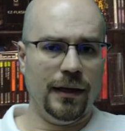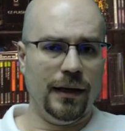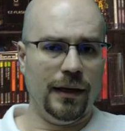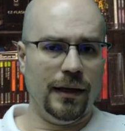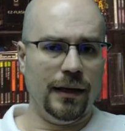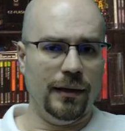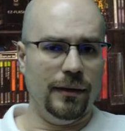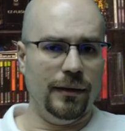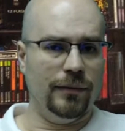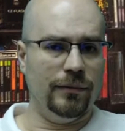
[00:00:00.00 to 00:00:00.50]

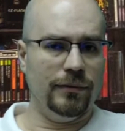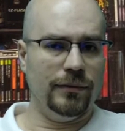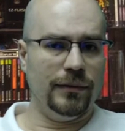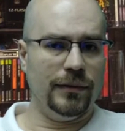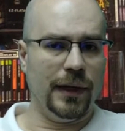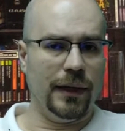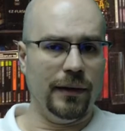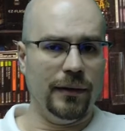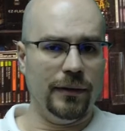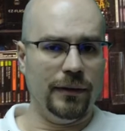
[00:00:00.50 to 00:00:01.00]

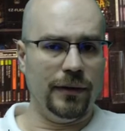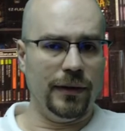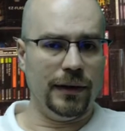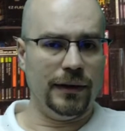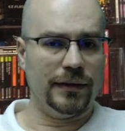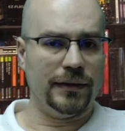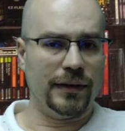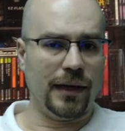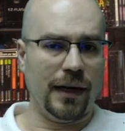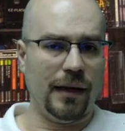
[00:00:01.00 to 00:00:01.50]
the
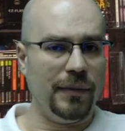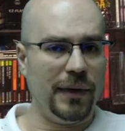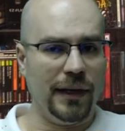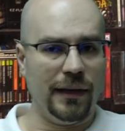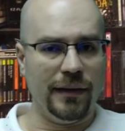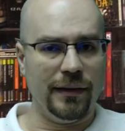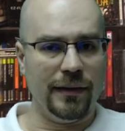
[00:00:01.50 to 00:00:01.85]
Samba